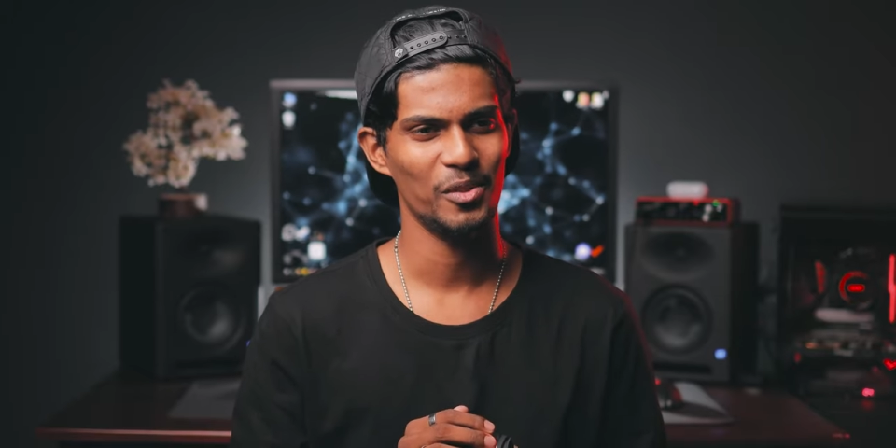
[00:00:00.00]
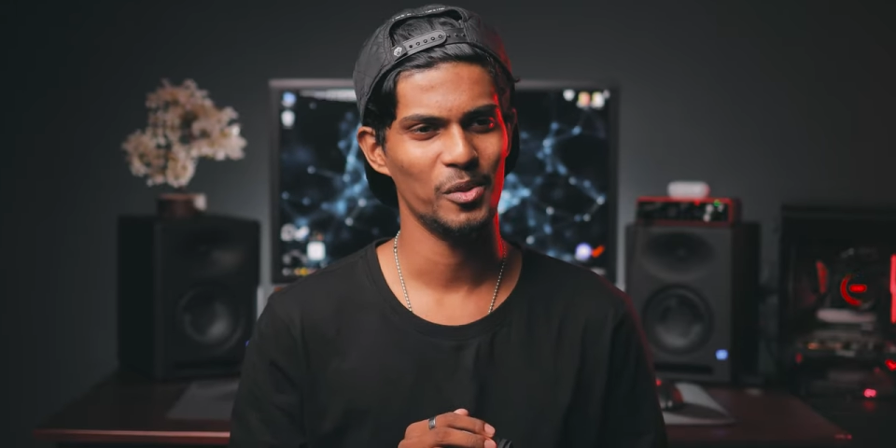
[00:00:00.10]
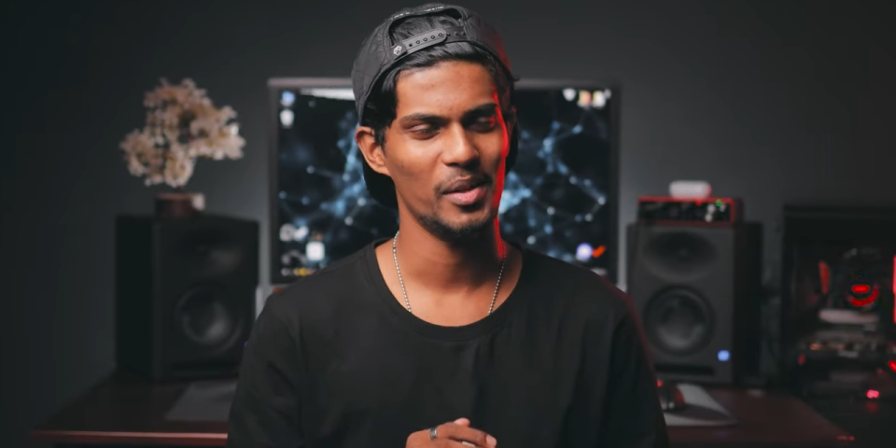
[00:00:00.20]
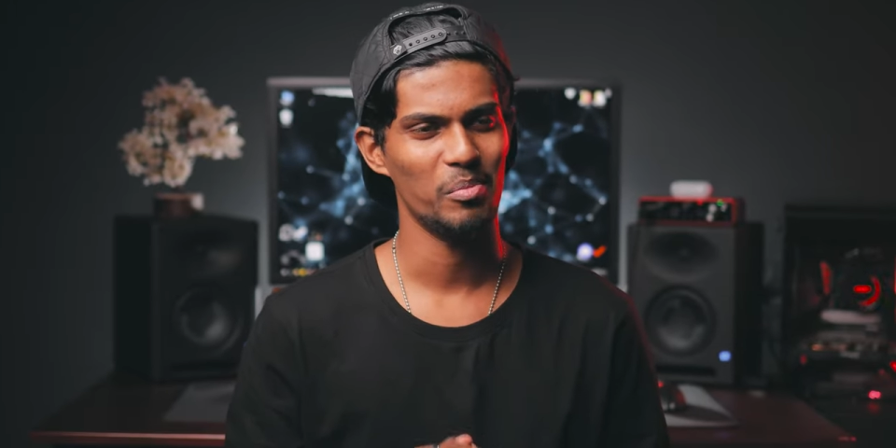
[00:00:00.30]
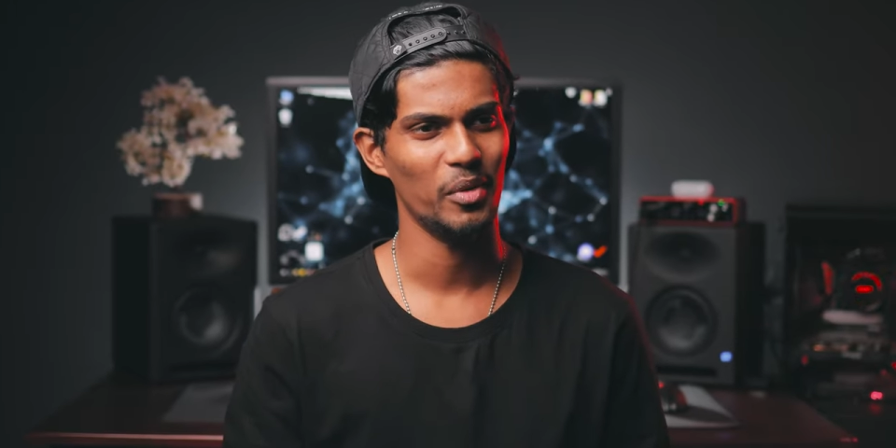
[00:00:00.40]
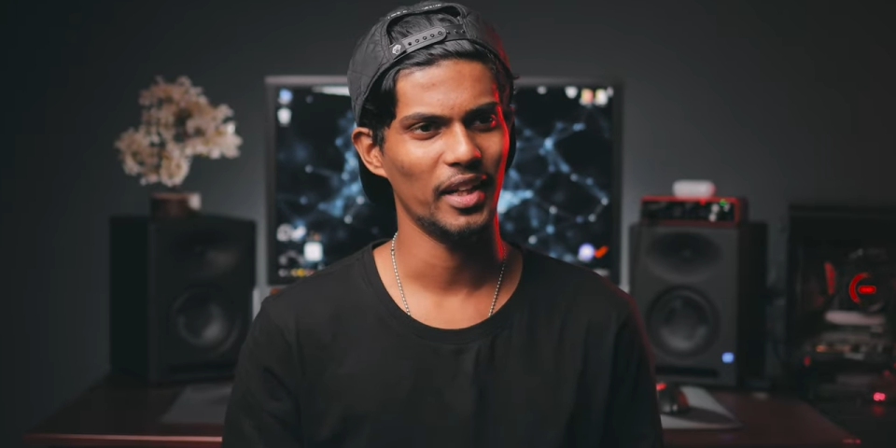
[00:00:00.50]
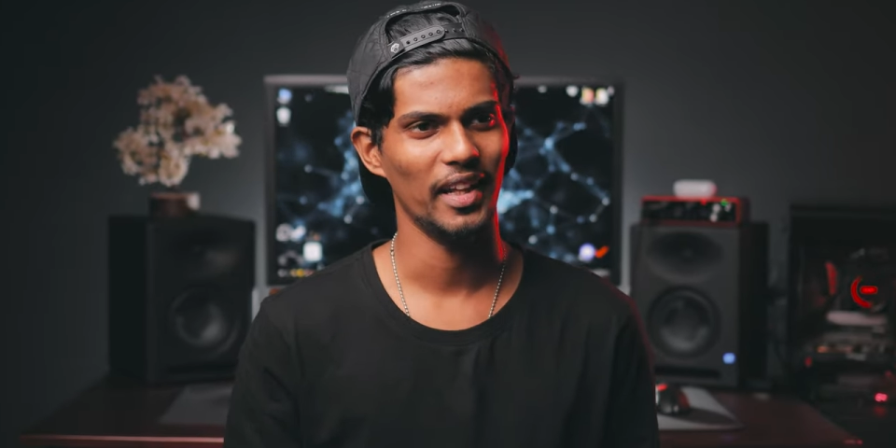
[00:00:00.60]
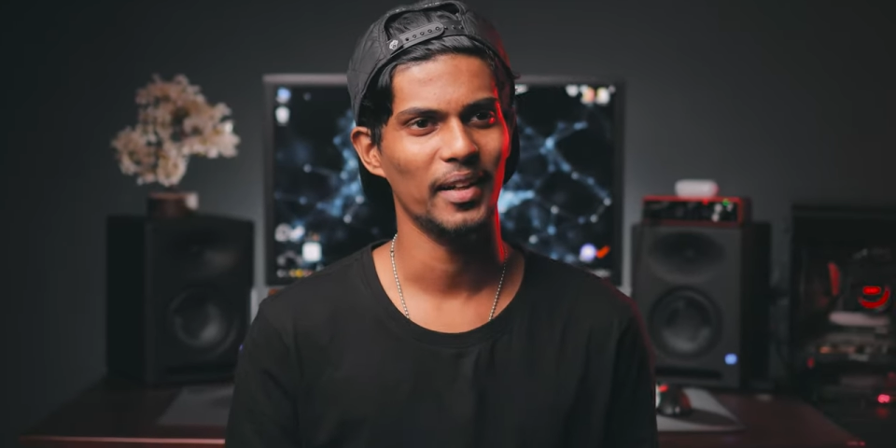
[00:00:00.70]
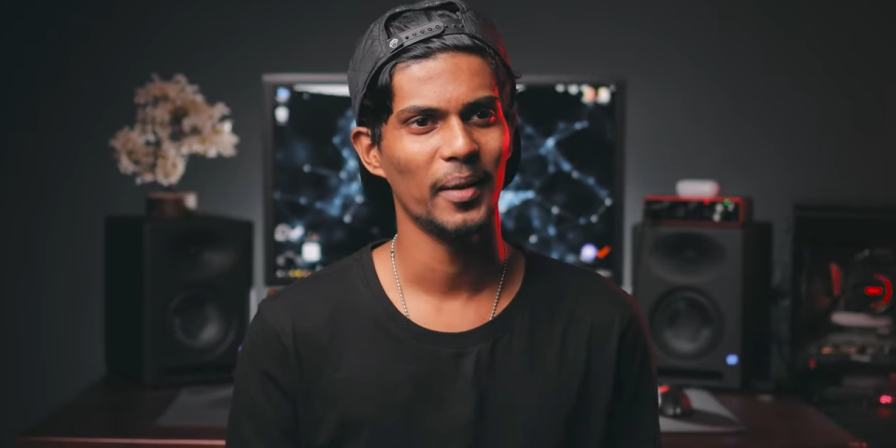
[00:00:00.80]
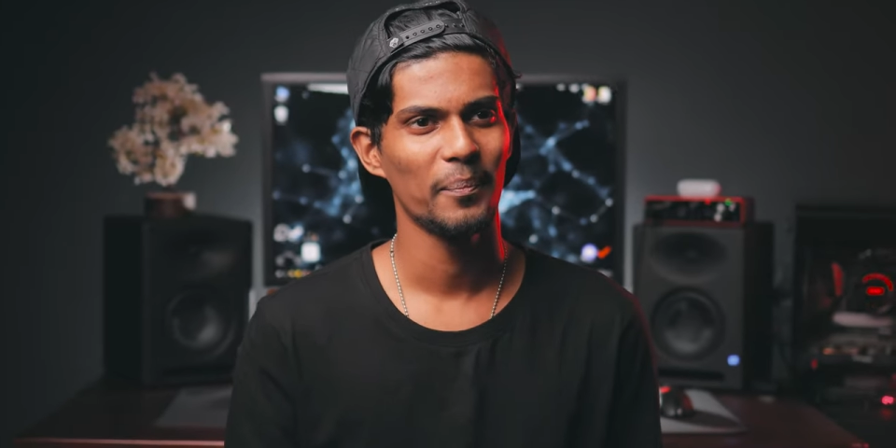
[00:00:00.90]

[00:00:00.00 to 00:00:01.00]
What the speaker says: do I put it?